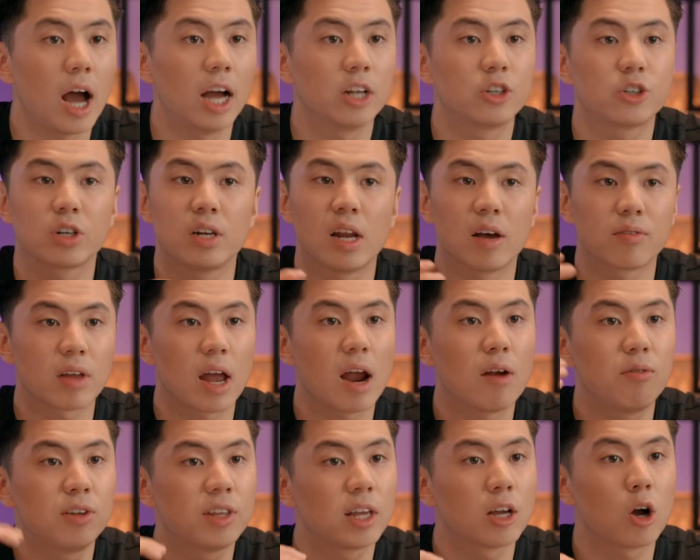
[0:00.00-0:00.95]
I just left
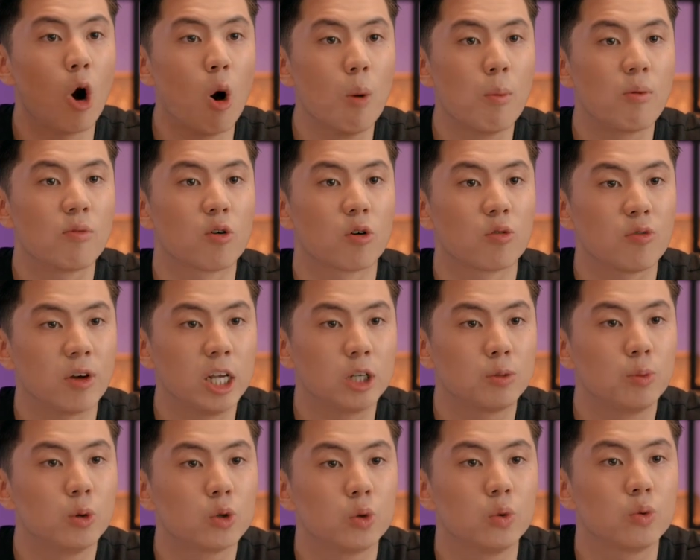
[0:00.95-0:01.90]
everything open for
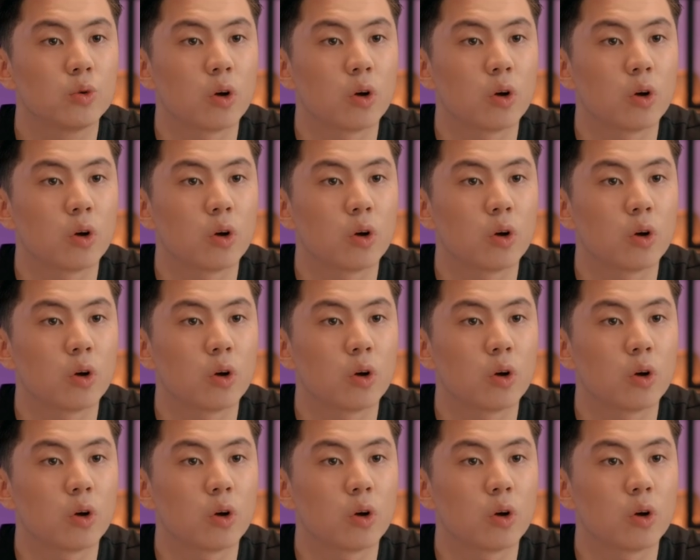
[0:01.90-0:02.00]
Facebook to